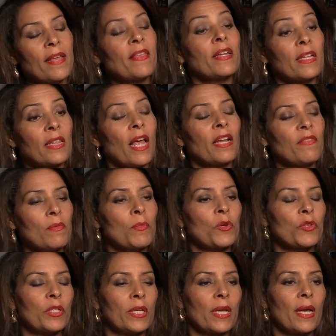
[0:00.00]
Nathan, a lot of
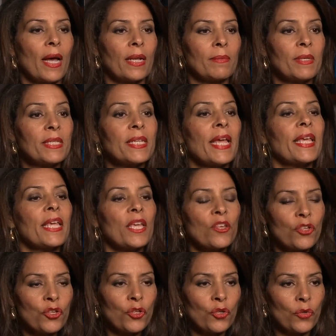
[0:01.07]
emerging economies take
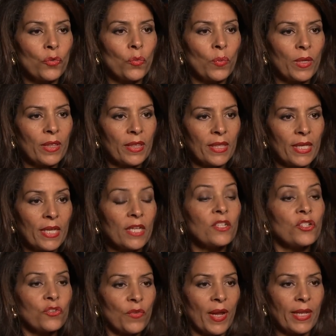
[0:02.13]
issue with the
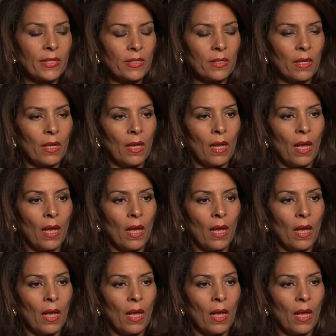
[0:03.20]
constraints